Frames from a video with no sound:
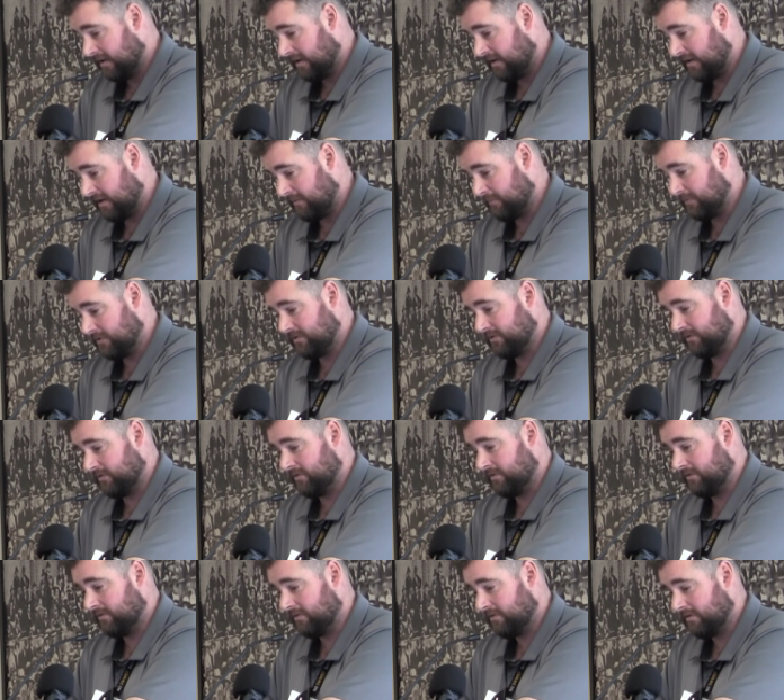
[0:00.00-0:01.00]
And number
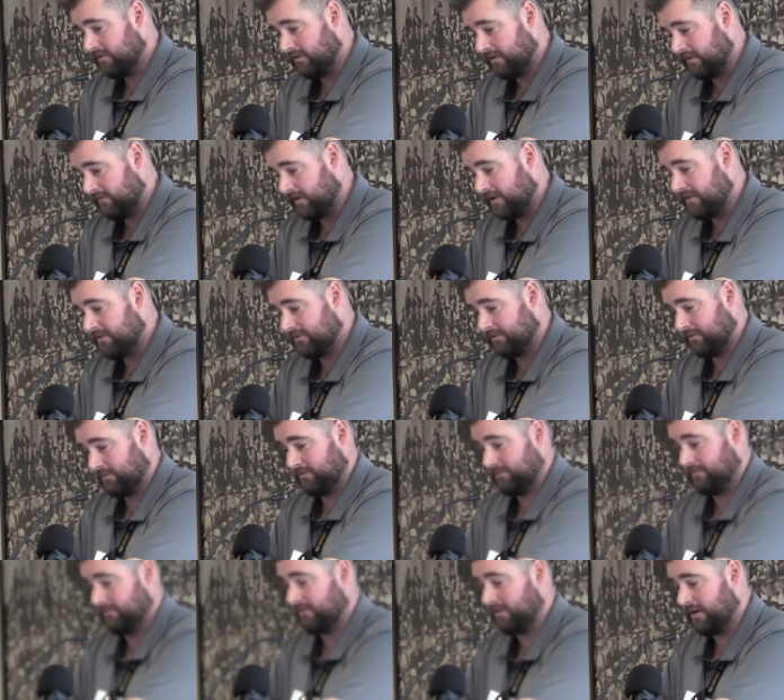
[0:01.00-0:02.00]
two, if they
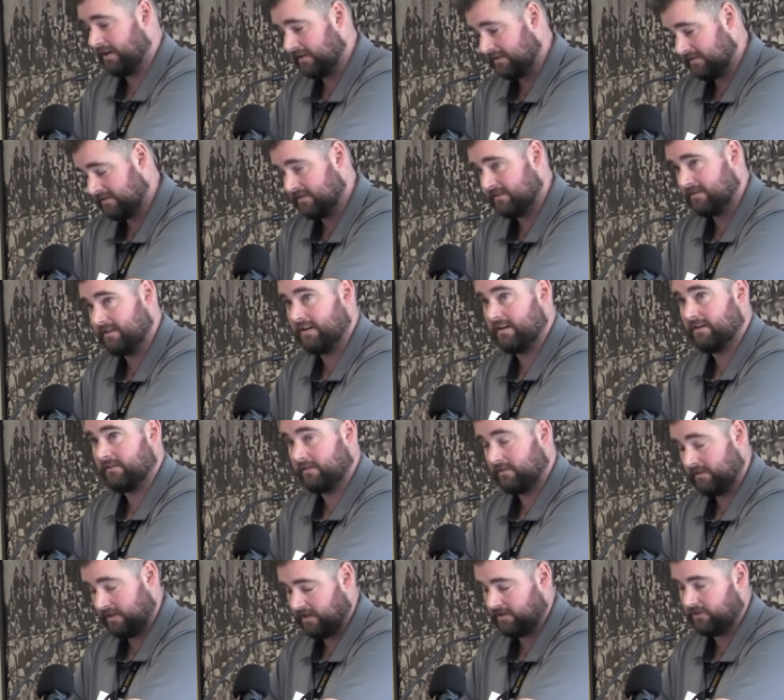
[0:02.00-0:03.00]
do, I can sit down
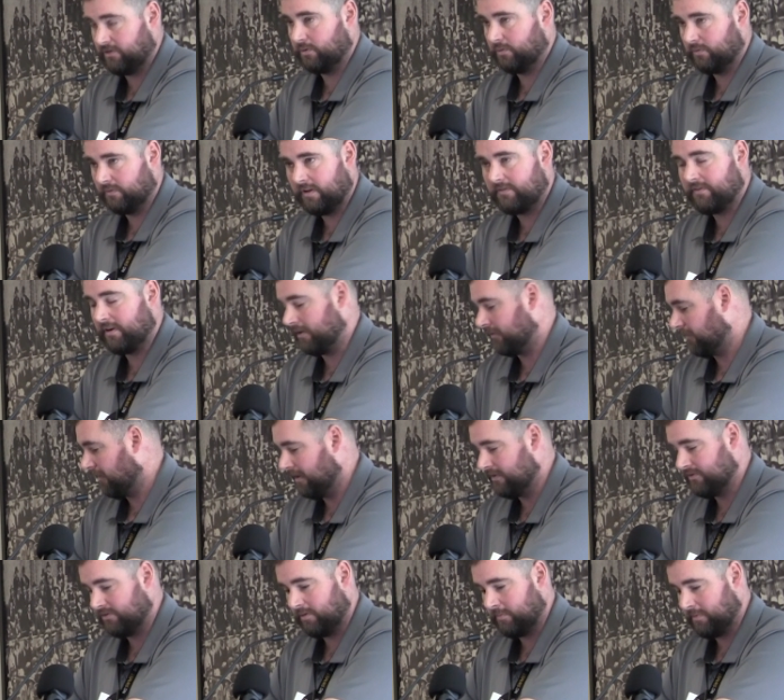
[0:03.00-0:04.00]
and go, yeah, cool, they've done a
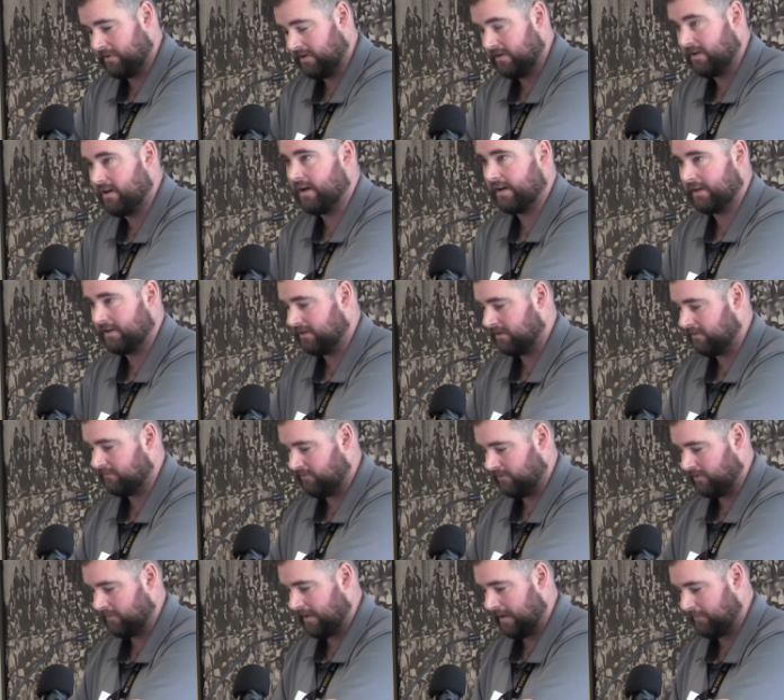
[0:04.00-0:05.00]
great job here. I can
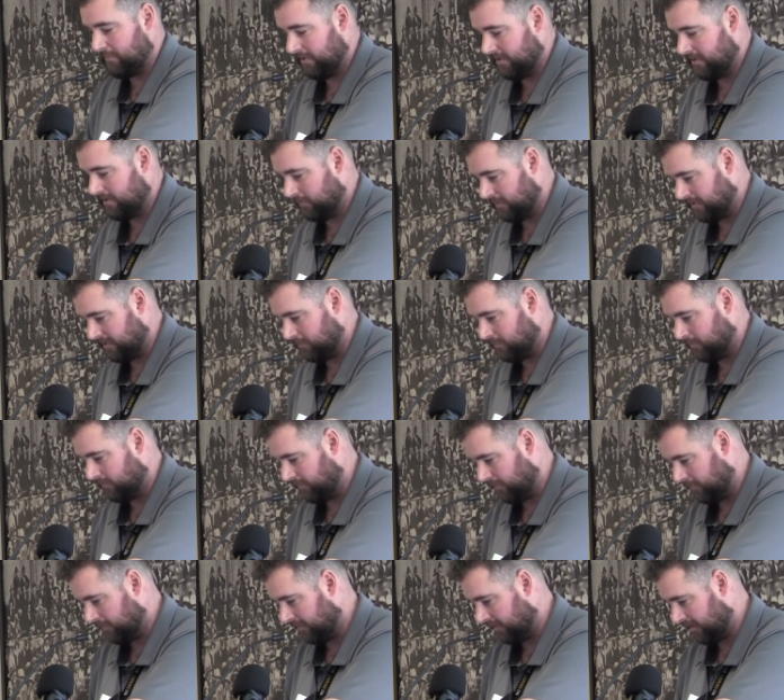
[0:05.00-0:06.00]
confirm that pin and we can
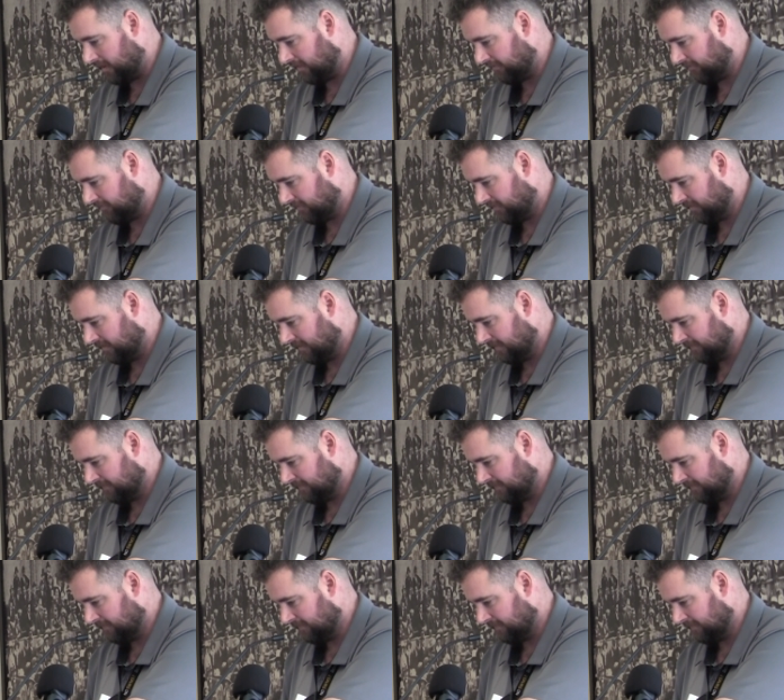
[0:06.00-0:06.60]
move on with life.